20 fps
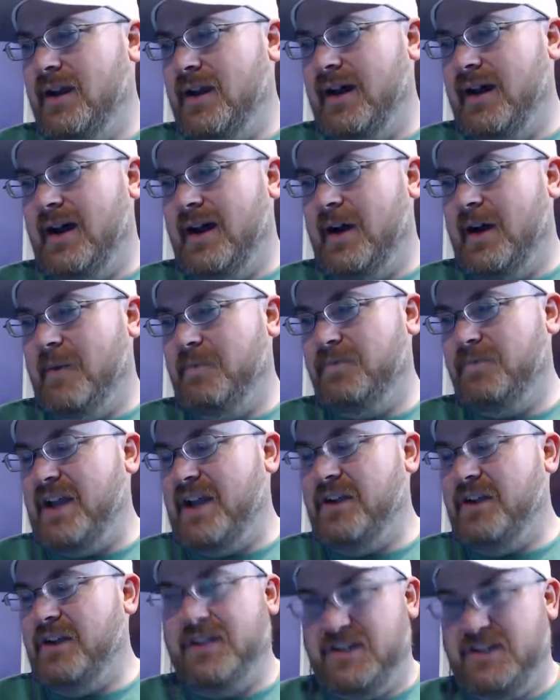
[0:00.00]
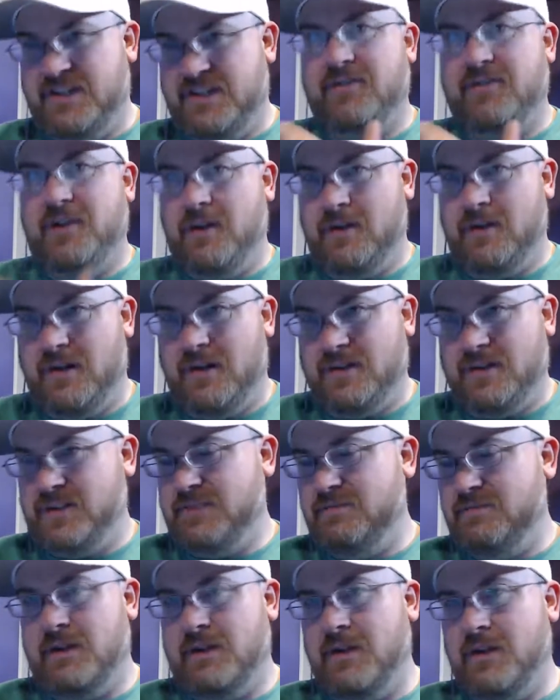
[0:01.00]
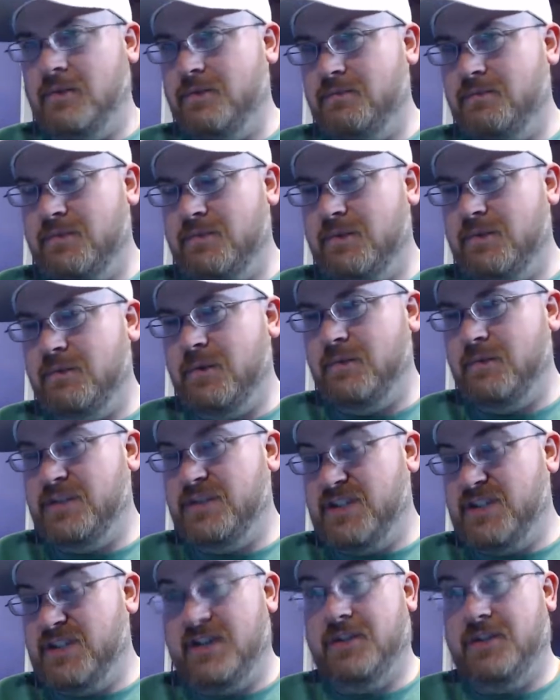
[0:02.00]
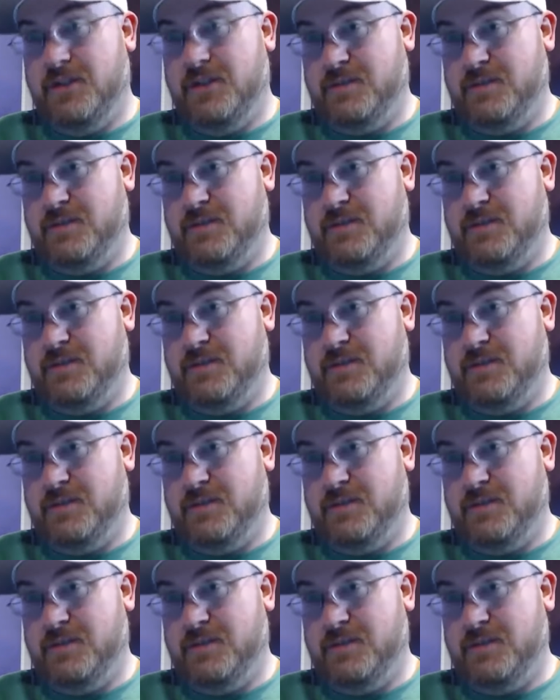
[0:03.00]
I know that Jeffrey Earnhart's, in particular,